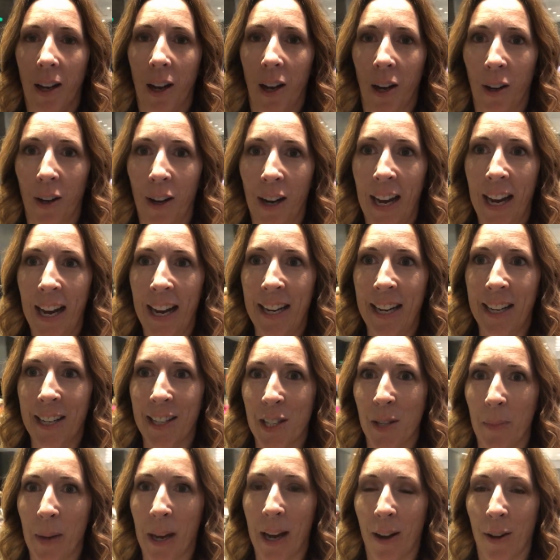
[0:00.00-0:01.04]
All right,
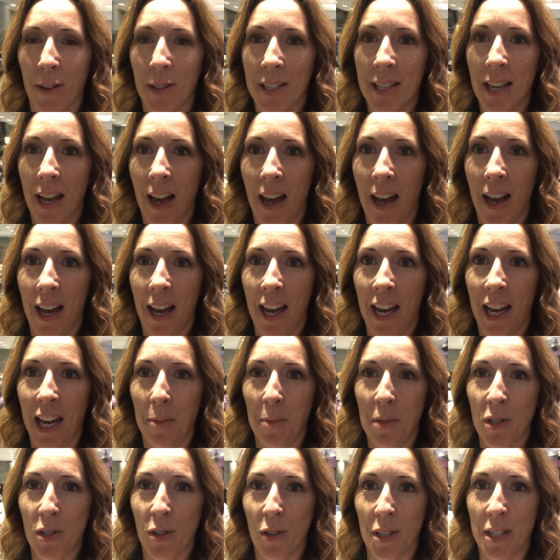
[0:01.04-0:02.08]
it's about time.
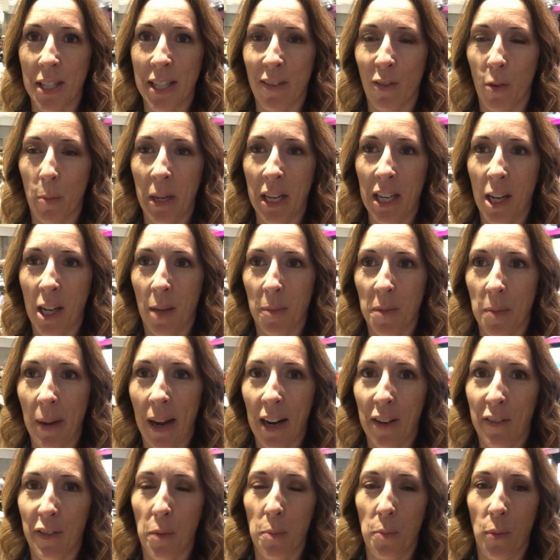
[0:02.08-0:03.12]
As soon as everybody comes
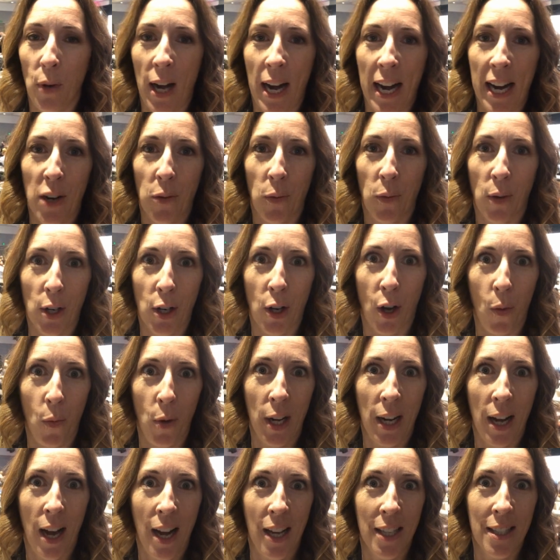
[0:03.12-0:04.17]
back from break, we're
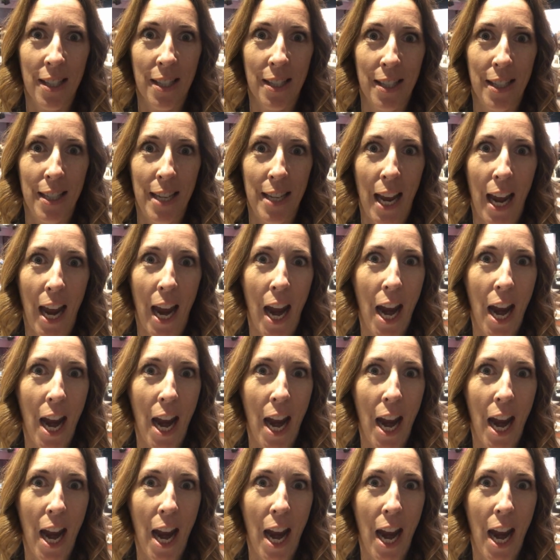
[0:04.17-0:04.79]
going on stage.